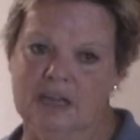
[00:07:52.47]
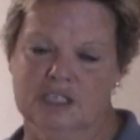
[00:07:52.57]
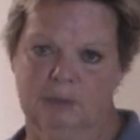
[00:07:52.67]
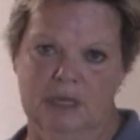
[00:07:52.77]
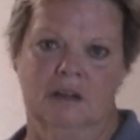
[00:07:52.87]

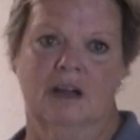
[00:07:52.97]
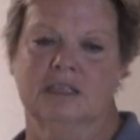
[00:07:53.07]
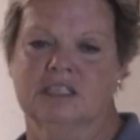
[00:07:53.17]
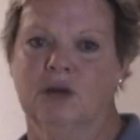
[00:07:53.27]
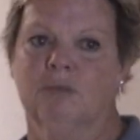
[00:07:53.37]
has to be a
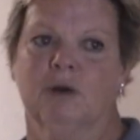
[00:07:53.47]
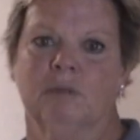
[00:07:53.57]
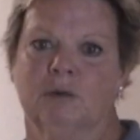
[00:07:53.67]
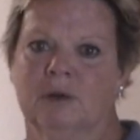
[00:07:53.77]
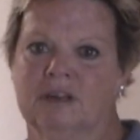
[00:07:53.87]
line somewhere,
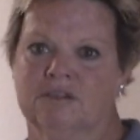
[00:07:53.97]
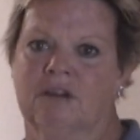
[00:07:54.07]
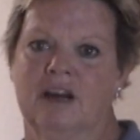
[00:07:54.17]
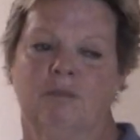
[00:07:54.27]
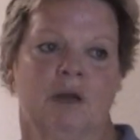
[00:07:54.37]
but when it's
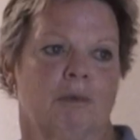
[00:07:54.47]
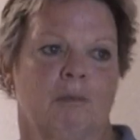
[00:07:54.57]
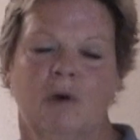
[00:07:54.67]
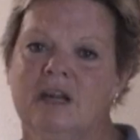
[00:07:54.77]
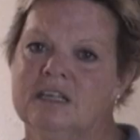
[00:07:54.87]
right at
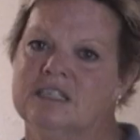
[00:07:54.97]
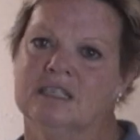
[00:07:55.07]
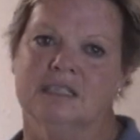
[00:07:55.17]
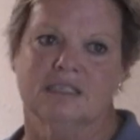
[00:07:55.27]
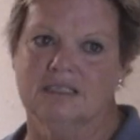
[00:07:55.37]
minimum
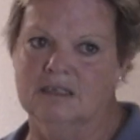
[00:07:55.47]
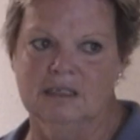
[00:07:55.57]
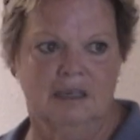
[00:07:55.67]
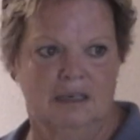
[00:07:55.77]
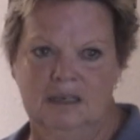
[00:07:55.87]
wage,
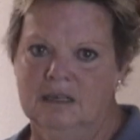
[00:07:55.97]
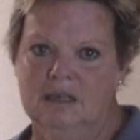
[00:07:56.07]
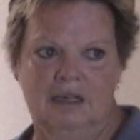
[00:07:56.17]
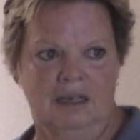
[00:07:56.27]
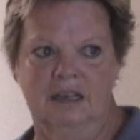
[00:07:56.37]

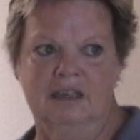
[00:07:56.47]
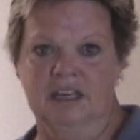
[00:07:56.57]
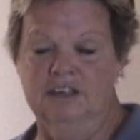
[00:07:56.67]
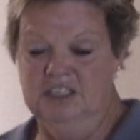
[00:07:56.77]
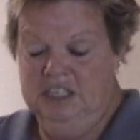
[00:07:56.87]

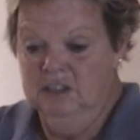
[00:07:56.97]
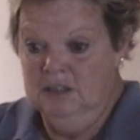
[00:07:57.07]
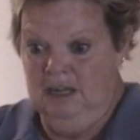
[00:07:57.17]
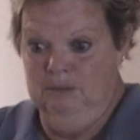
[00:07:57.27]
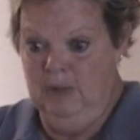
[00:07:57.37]
and you're
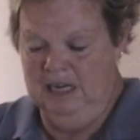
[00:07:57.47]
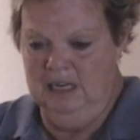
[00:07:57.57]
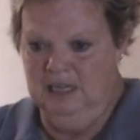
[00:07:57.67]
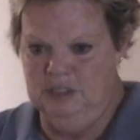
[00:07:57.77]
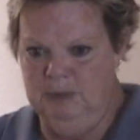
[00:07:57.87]
still not
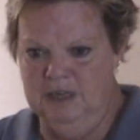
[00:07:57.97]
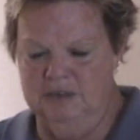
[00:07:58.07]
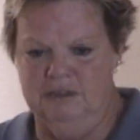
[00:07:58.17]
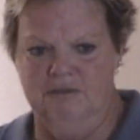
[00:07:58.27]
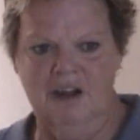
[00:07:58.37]
making ends meet
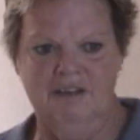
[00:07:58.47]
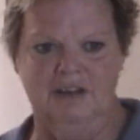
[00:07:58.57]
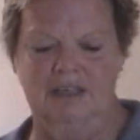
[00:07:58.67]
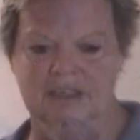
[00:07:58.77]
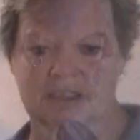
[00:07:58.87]
or
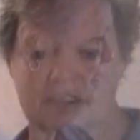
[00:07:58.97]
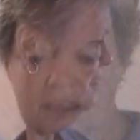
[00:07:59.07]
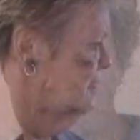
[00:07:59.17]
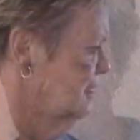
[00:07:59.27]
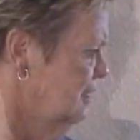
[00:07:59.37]
surviving,
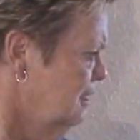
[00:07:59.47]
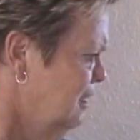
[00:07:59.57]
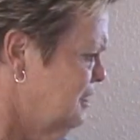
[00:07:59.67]
it's